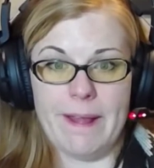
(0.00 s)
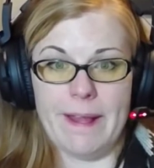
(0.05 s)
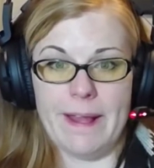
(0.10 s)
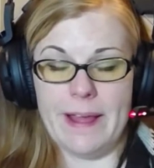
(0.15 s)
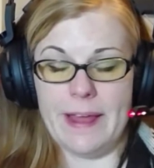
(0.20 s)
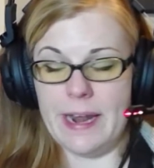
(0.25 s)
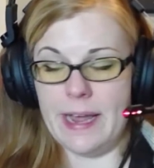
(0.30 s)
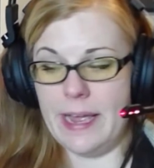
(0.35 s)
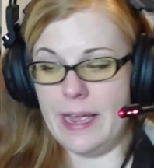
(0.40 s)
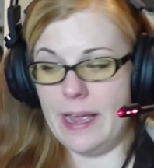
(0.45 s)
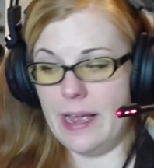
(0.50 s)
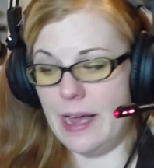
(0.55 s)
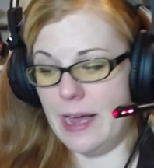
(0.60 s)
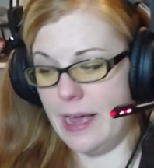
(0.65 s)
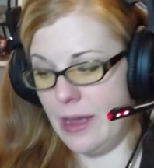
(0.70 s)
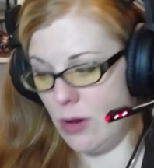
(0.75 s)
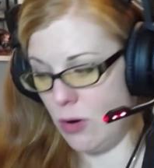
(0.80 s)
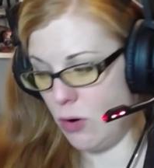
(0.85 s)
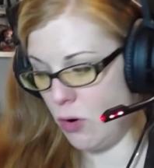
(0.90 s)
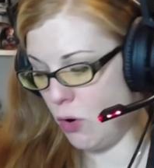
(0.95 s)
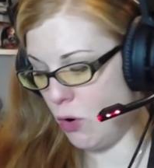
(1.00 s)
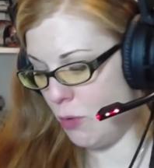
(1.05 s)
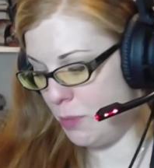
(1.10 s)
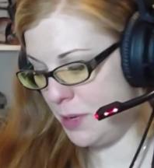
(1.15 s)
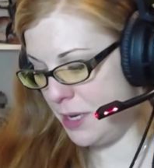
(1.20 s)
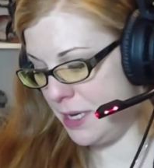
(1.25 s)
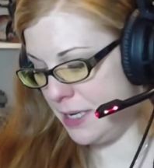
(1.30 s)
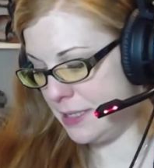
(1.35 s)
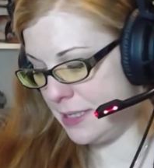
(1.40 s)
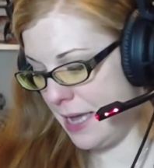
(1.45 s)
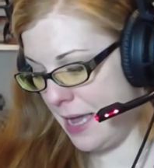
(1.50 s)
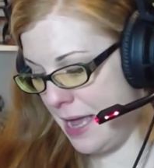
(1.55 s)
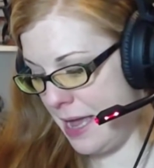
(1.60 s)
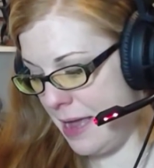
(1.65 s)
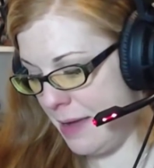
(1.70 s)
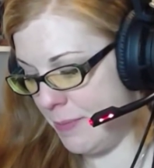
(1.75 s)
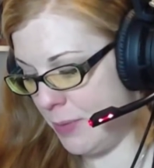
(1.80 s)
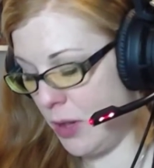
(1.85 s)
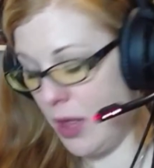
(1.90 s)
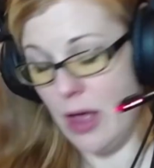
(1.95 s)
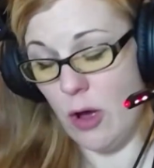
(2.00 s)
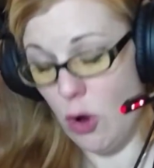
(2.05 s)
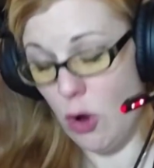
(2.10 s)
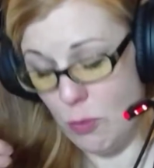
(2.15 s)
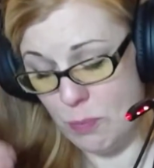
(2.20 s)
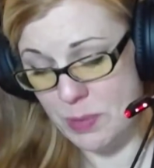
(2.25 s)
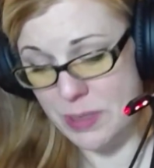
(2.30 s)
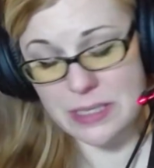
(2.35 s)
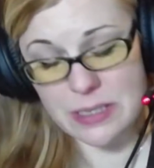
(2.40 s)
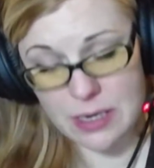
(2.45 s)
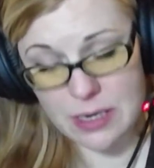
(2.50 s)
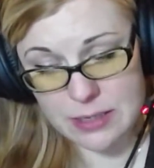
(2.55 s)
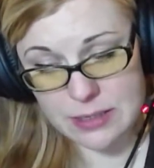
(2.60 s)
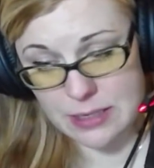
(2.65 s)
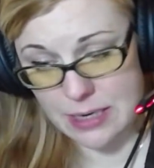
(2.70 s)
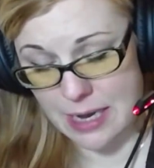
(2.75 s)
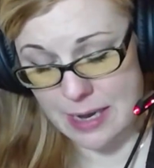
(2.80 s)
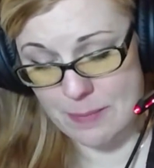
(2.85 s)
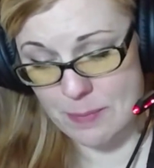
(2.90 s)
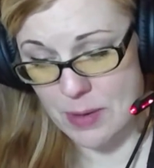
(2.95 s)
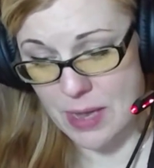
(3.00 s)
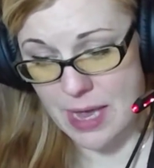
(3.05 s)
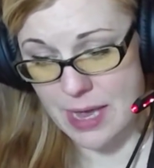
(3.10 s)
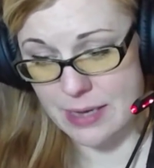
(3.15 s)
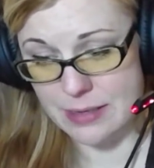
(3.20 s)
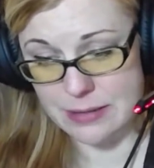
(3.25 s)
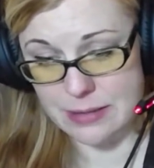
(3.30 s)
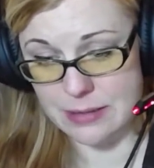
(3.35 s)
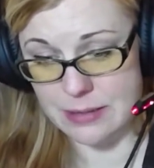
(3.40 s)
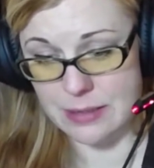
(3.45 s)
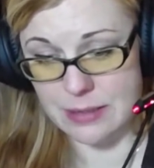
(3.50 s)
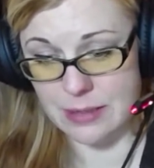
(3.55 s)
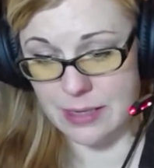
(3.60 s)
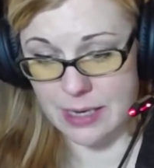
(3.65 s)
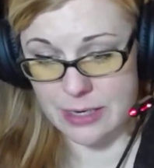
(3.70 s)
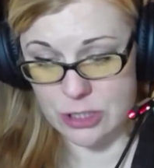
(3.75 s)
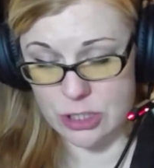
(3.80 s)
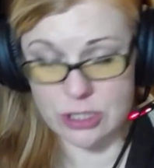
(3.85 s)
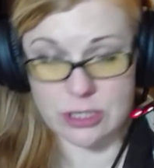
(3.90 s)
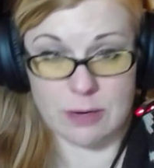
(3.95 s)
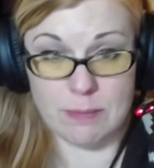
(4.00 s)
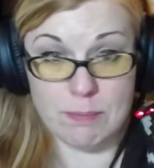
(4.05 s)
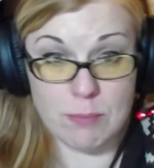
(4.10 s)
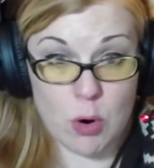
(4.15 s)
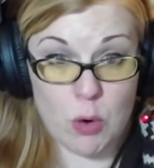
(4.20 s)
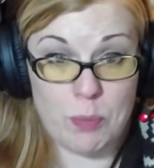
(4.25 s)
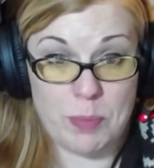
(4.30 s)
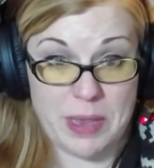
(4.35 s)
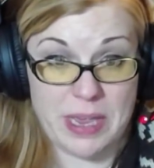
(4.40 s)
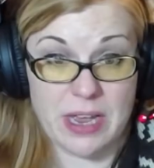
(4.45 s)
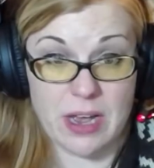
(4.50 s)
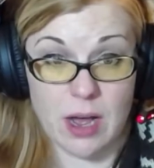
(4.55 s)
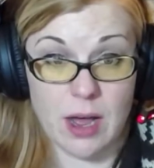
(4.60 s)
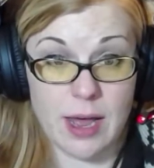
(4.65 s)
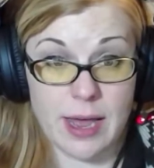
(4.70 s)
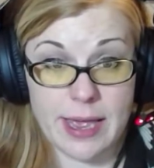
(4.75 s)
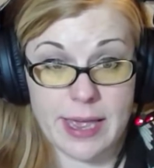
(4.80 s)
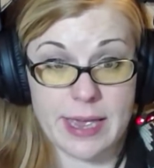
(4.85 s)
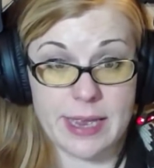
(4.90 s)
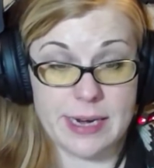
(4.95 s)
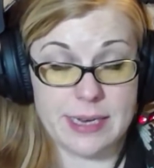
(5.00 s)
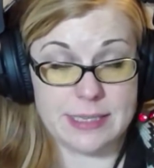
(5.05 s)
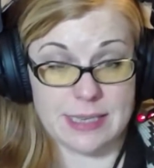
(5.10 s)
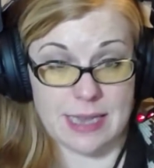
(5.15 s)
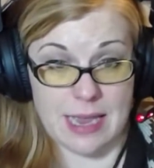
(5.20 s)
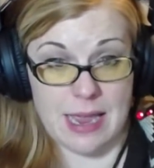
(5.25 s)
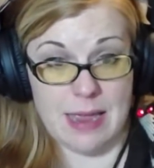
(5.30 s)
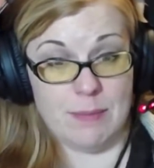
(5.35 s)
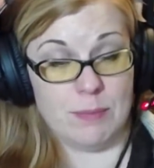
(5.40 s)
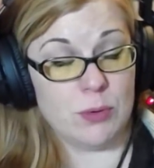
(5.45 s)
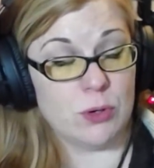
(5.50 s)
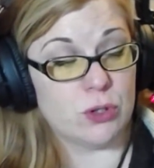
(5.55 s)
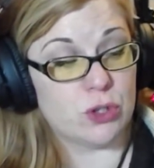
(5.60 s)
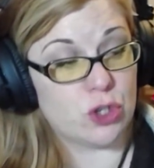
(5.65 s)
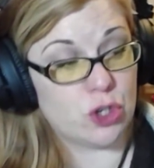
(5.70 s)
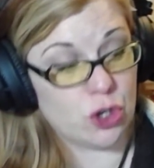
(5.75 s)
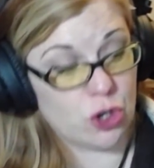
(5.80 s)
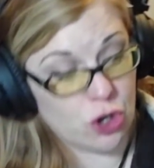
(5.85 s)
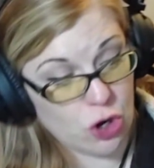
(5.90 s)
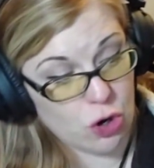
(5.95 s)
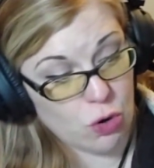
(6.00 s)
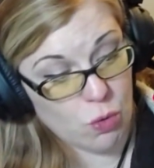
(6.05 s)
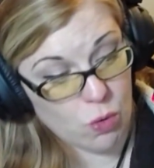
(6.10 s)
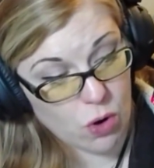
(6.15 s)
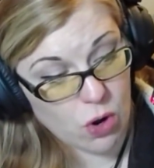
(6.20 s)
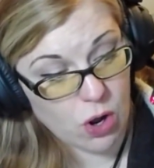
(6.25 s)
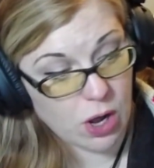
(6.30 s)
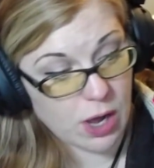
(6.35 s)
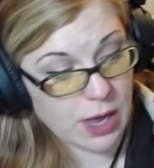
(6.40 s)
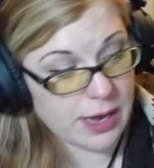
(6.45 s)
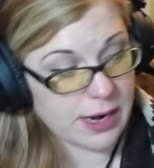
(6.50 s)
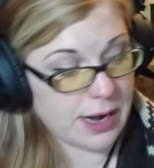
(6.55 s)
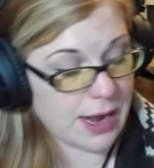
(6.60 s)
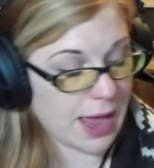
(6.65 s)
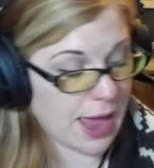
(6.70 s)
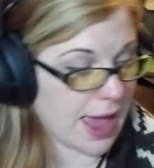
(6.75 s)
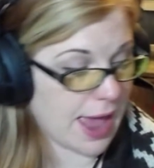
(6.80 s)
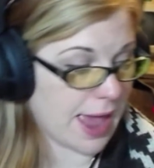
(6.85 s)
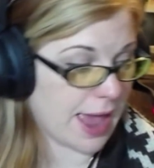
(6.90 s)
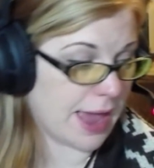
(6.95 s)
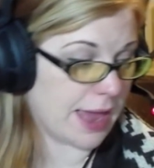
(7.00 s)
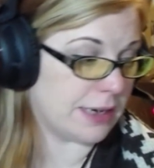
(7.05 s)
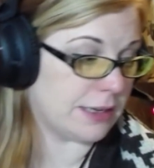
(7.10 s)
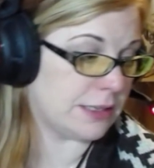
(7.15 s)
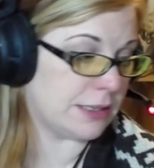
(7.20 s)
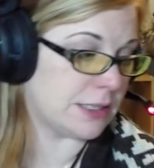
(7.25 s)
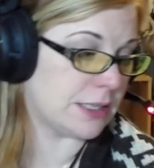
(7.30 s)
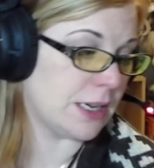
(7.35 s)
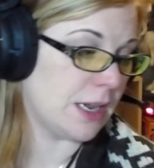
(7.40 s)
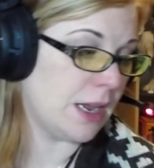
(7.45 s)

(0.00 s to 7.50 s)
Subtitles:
And I hope he's not typecast as like just a mopey guy and he's able to go on and